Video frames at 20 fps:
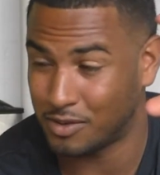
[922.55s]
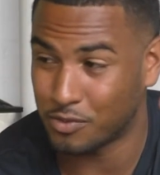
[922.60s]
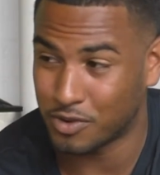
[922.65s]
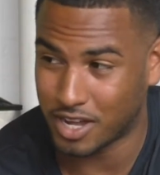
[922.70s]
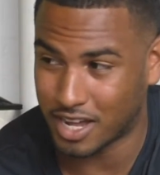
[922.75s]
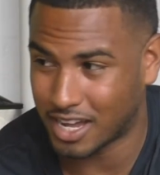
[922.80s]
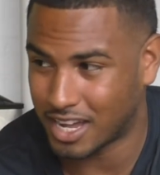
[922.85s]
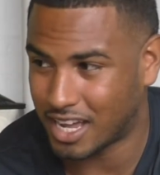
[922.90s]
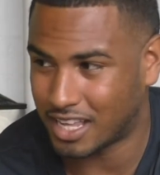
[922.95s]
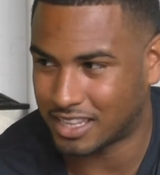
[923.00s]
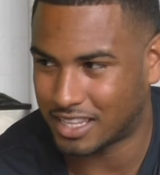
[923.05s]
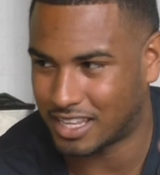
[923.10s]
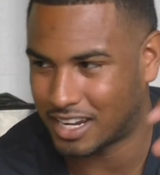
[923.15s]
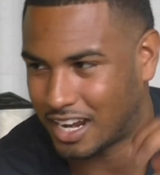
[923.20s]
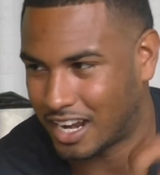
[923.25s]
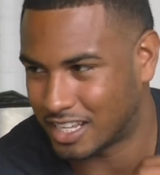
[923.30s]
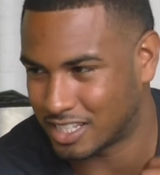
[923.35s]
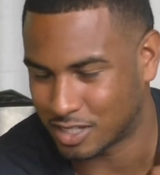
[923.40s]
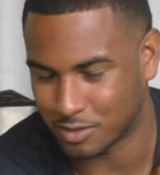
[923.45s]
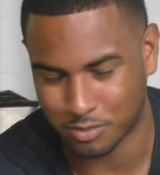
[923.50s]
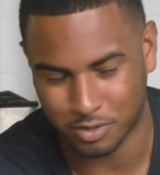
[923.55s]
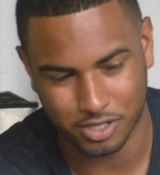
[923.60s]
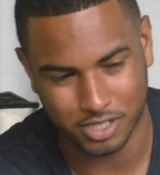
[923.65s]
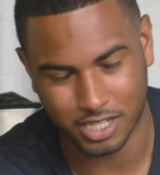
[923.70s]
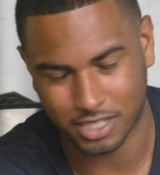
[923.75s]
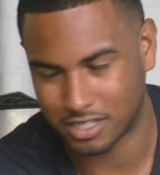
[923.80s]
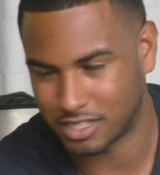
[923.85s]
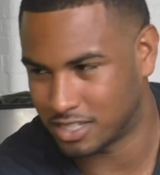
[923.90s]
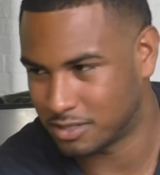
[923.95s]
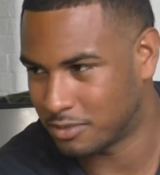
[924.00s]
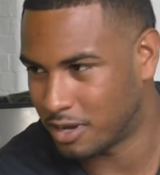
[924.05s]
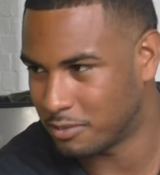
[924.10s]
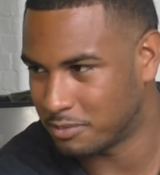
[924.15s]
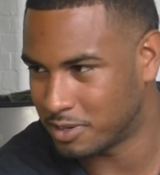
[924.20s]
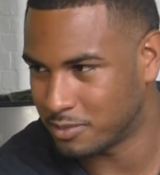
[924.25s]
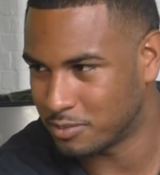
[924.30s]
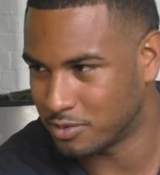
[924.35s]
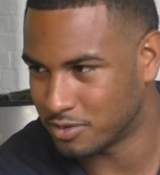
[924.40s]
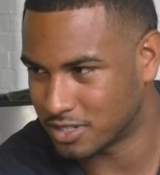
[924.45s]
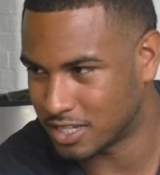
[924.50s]
way I got that, I like to project it to my
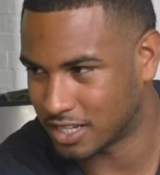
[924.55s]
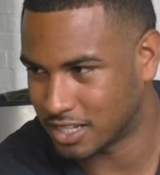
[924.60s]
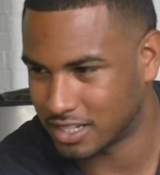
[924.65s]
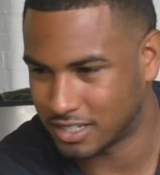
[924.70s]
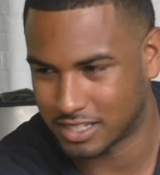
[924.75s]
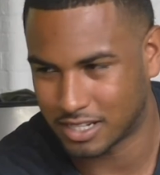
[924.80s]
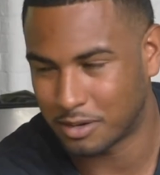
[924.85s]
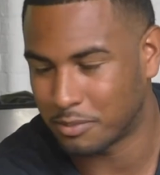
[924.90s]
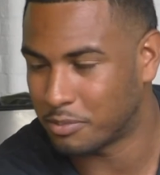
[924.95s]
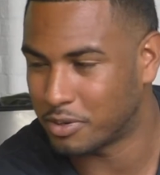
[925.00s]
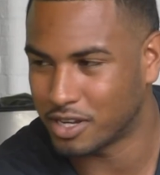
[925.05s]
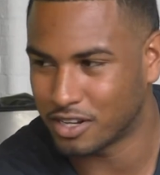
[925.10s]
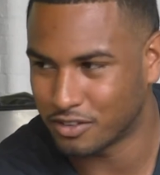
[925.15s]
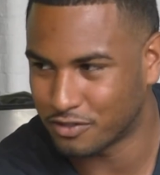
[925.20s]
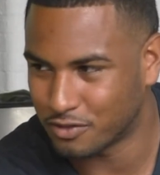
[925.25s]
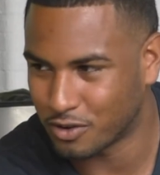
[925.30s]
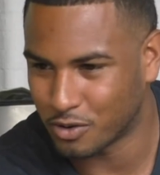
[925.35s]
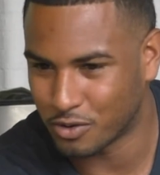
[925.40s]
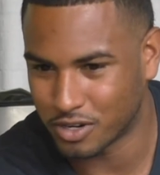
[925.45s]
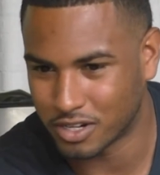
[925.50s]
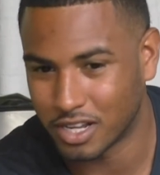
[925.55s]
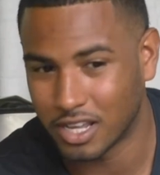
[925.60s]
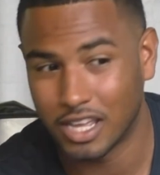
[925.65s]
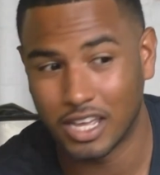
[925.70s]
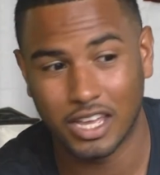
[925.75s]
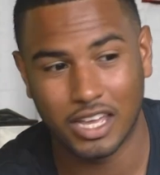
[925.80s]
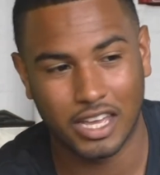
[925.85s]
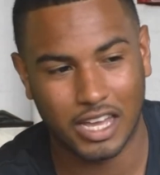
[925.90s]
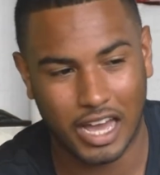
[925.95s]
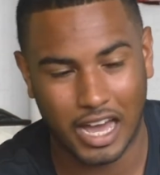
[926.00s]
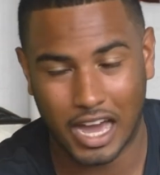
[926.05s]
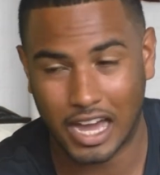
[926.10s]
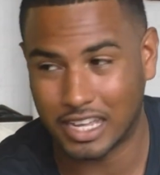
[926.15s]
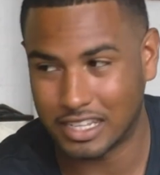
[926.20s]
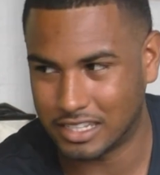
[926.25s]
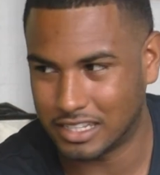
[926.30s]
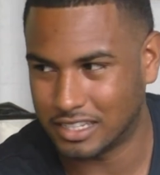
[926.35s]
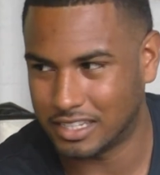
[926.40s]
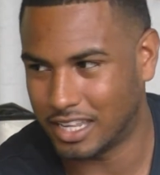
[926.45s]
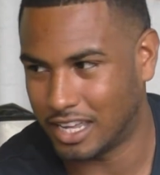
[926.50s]
people. It's like, listen, I'm paying it forward. I
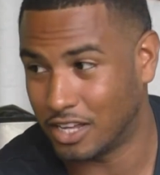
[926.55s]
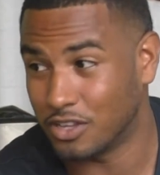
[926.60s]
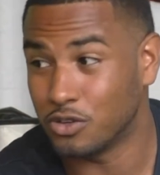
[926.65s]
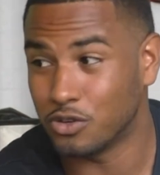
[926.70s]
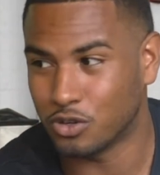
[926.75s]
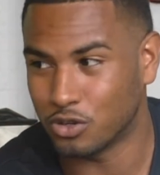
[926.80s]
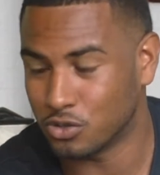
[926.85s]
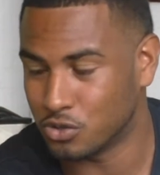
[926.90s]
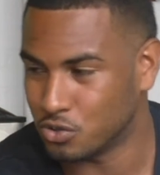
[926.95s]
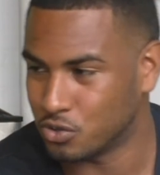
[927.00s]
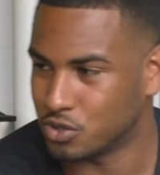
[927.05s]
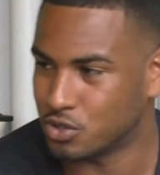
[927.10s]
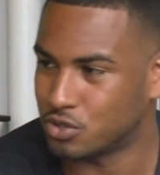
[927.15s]
did that. You could do it